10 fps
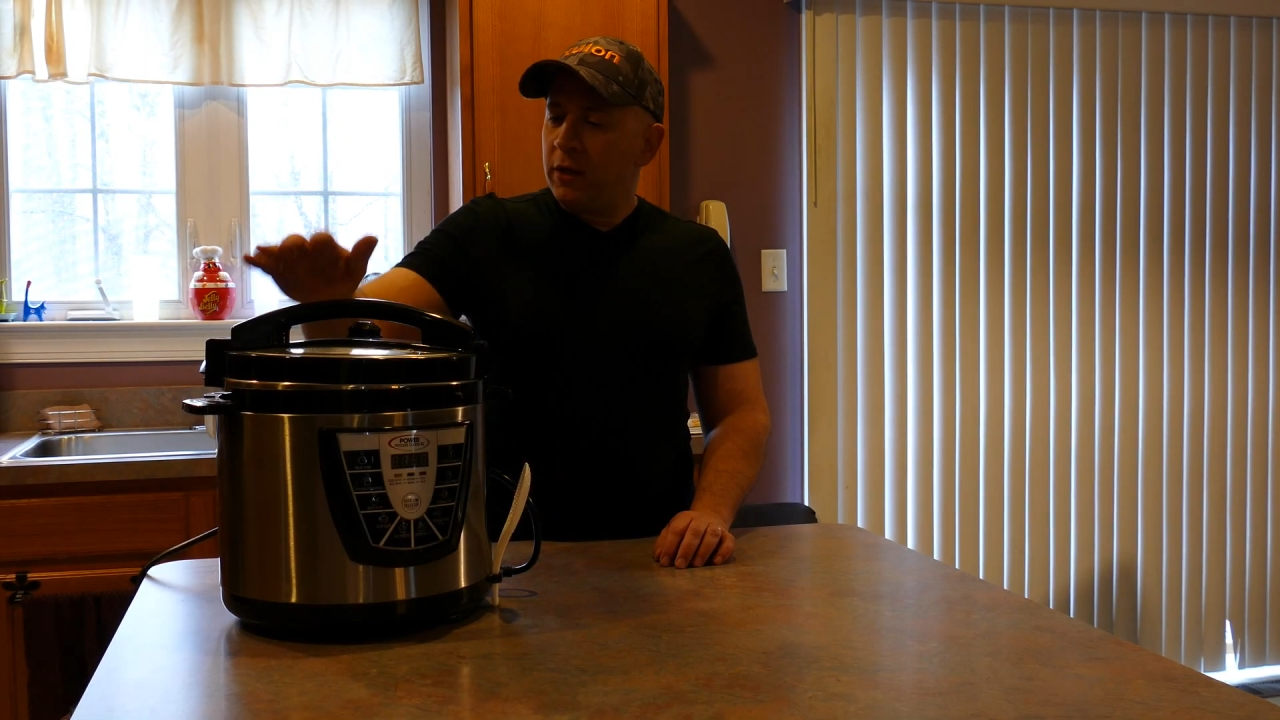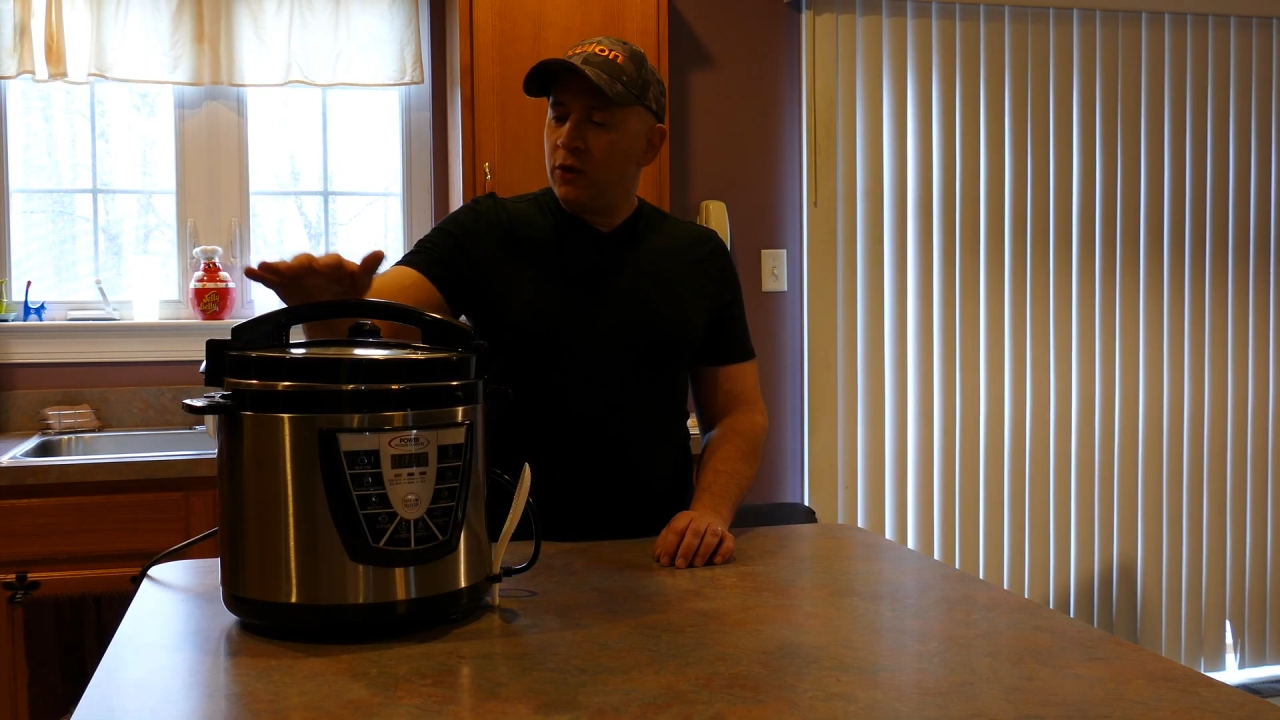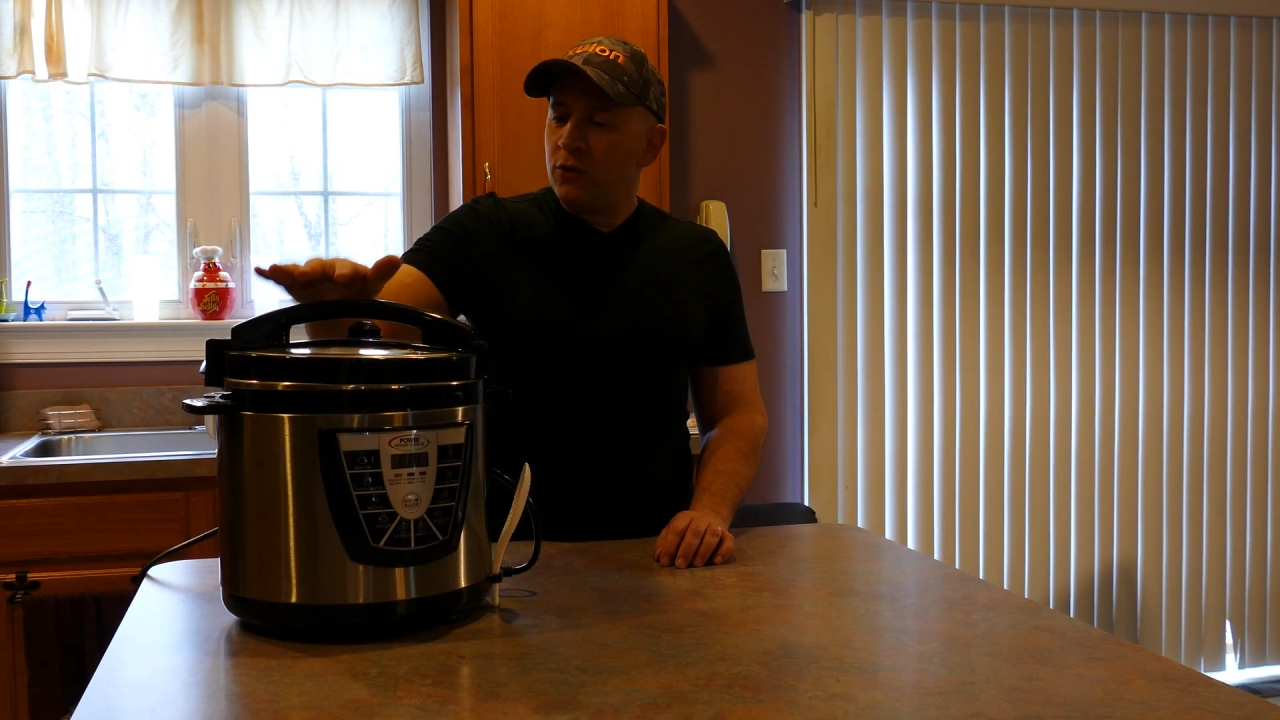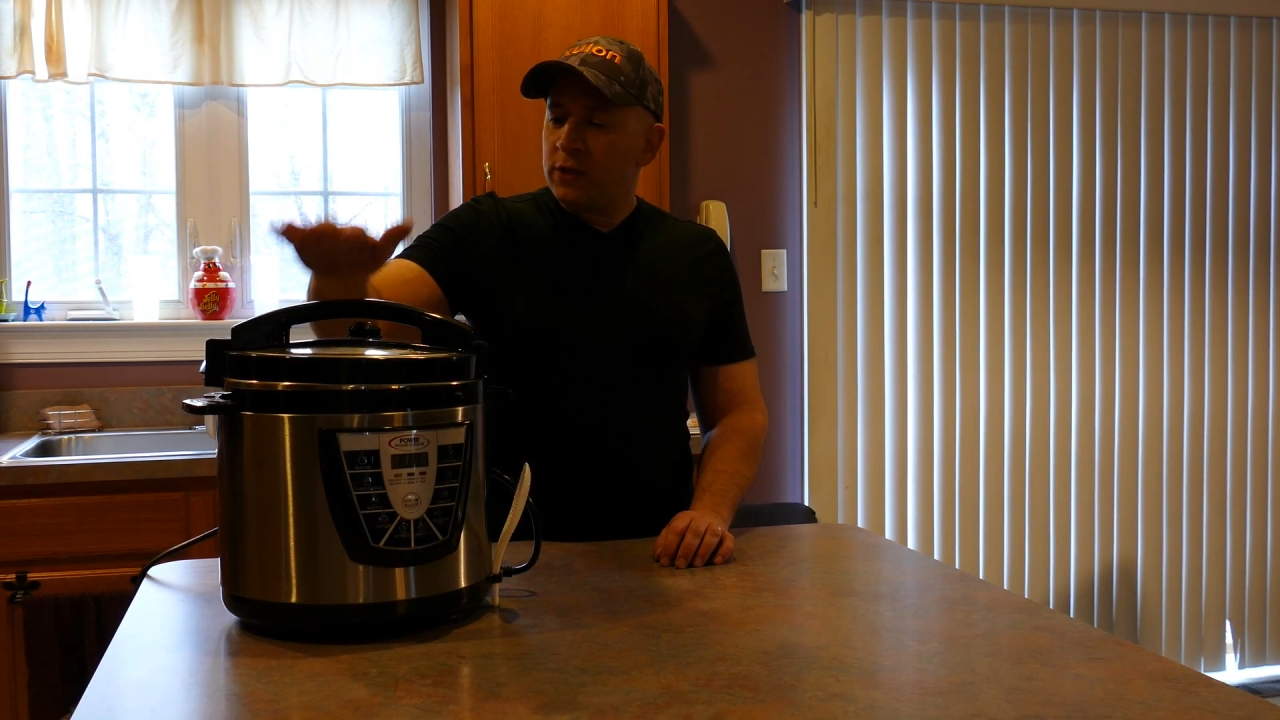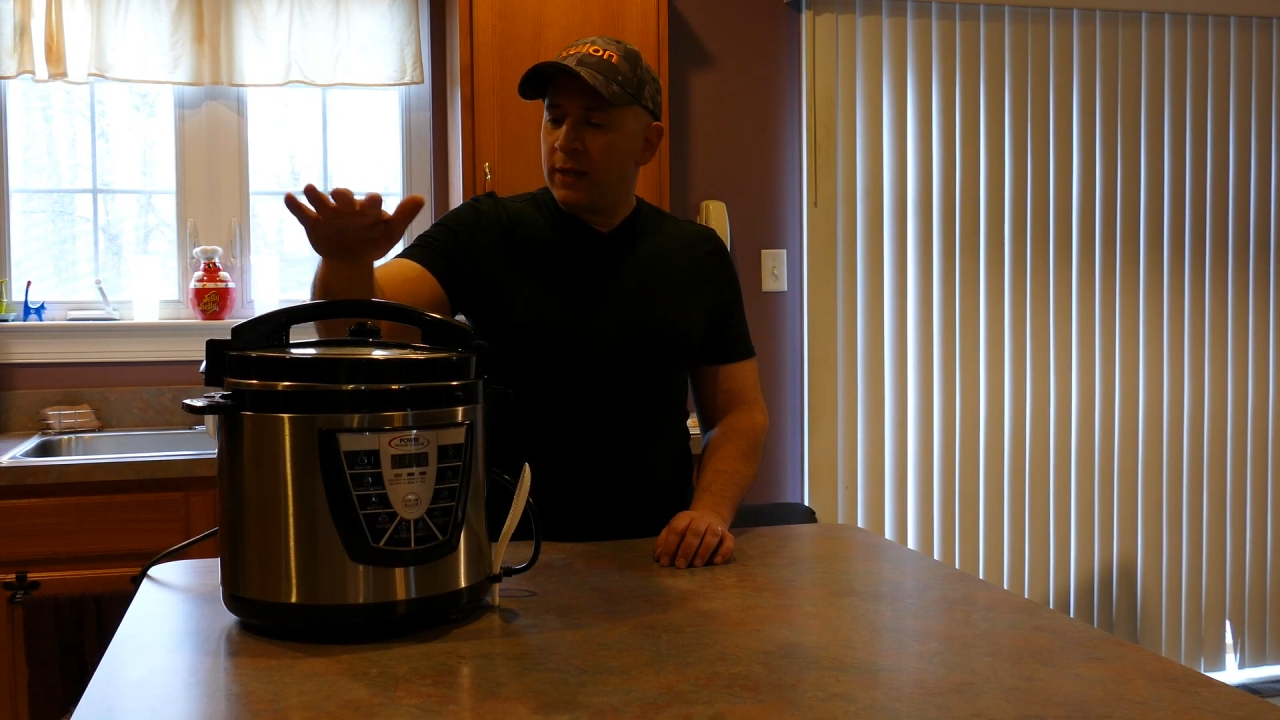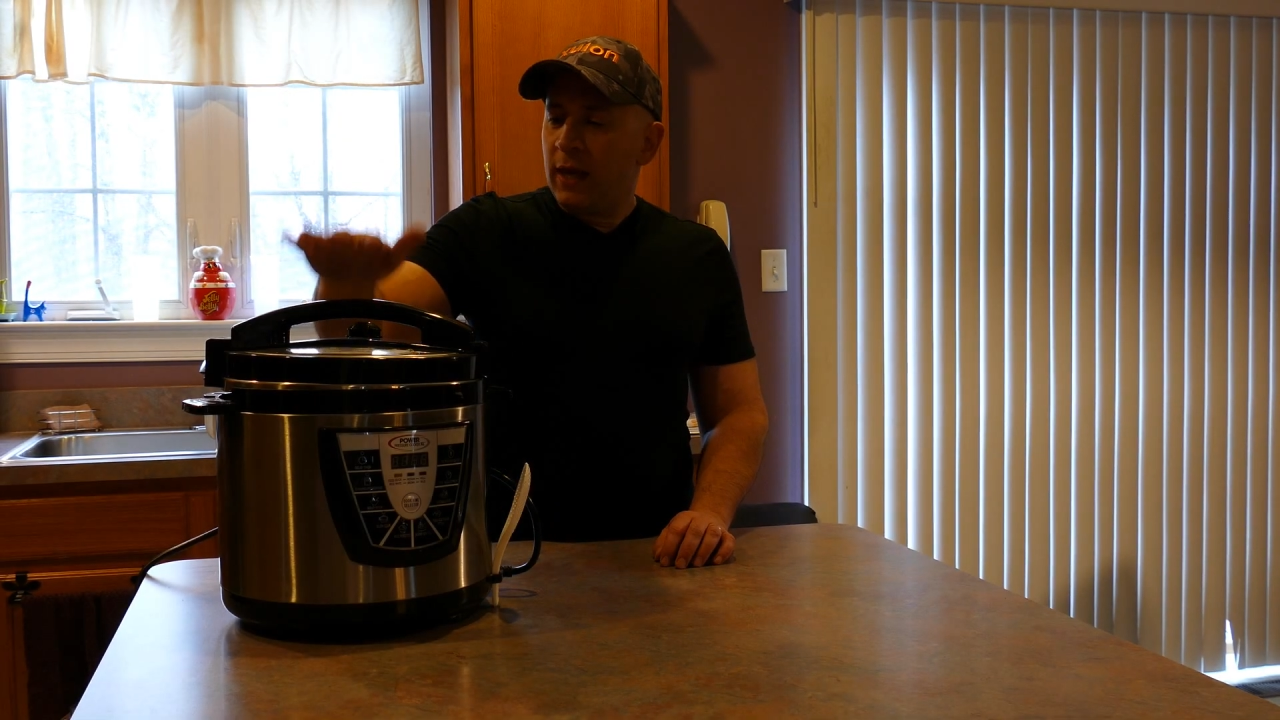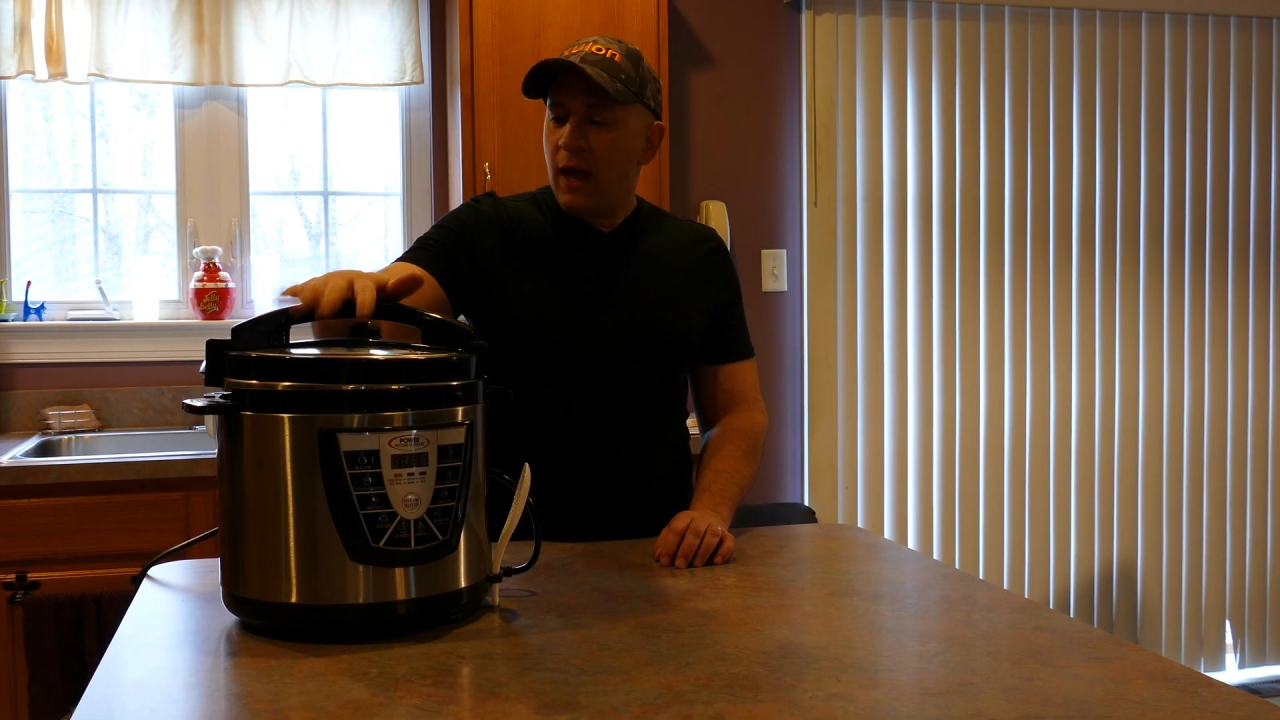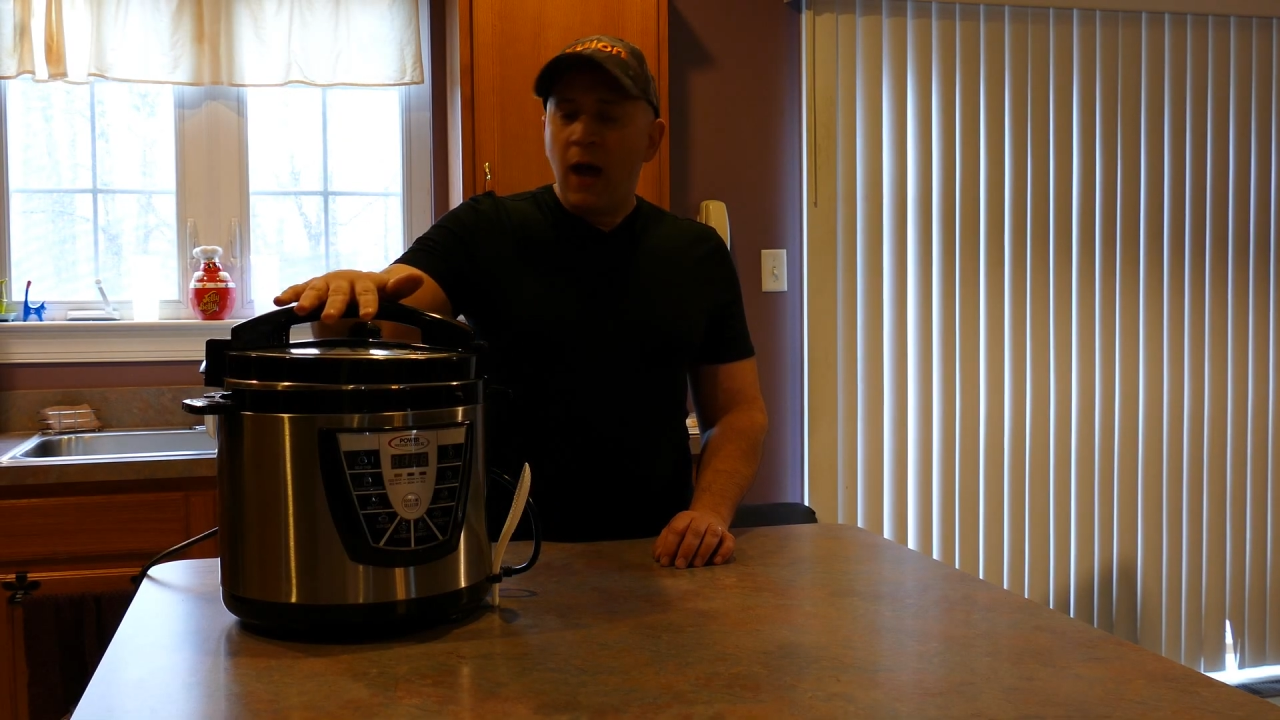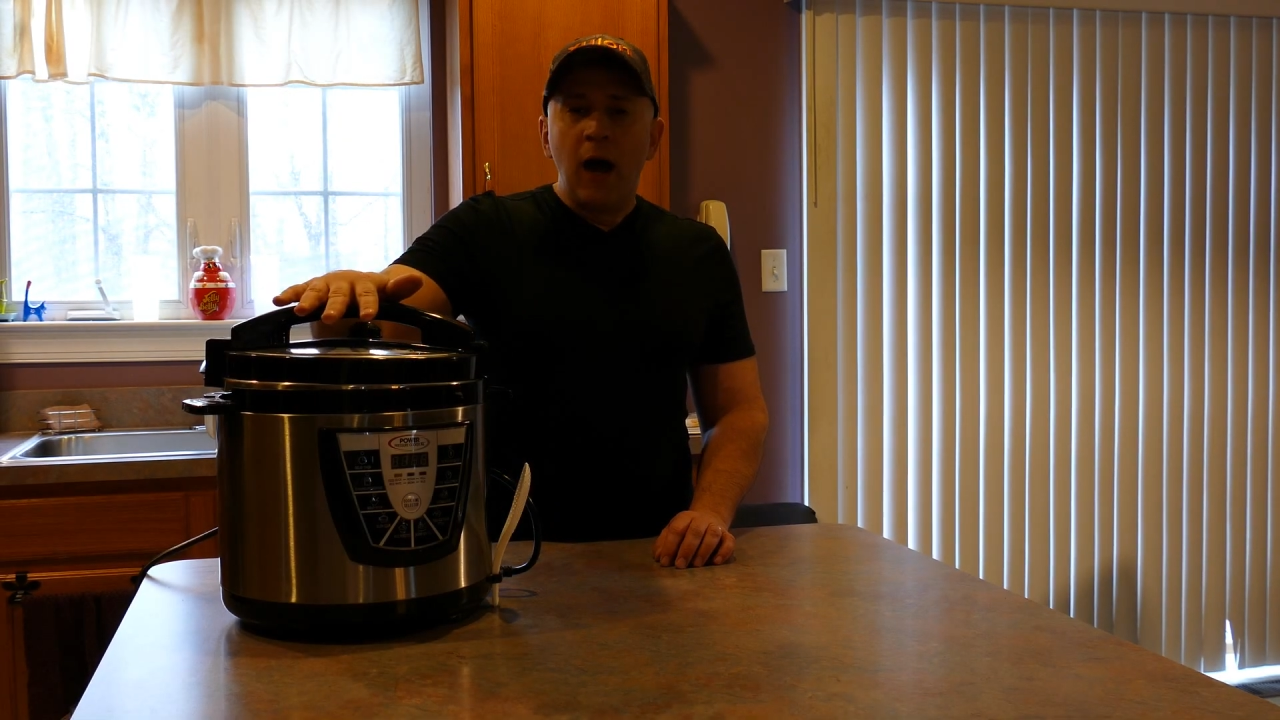be using